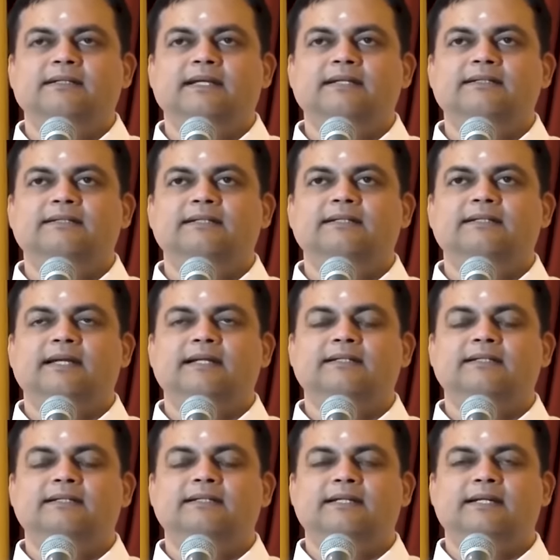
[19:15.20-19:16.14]

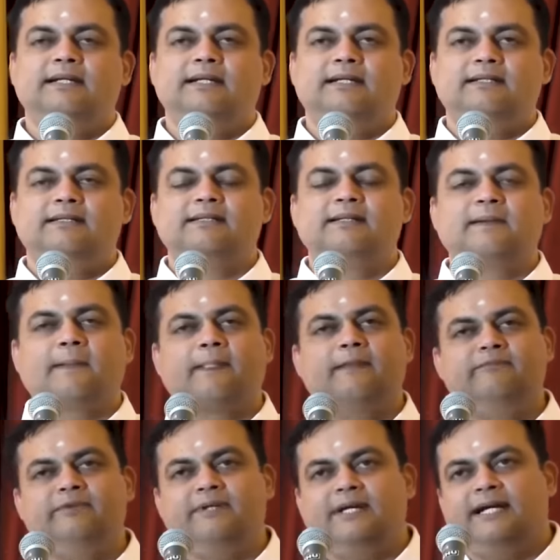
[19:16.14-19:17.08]
1998.
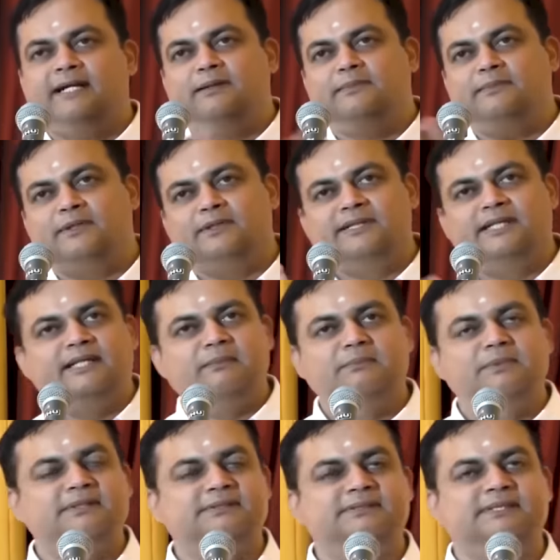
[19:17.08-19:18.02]
If you add up all the
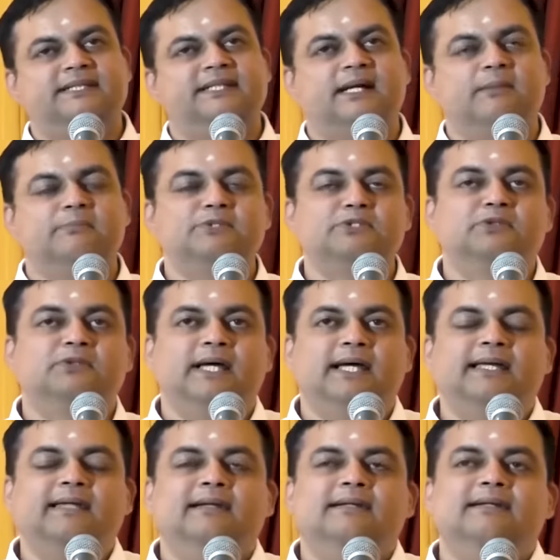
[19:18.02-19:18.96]
numbers, it comes to
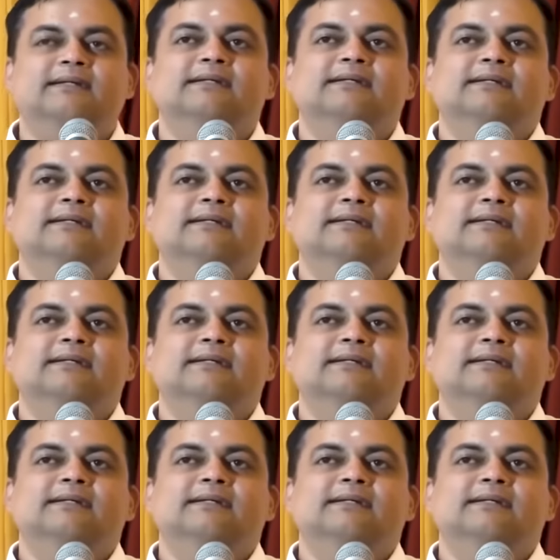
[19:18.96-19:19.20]
9.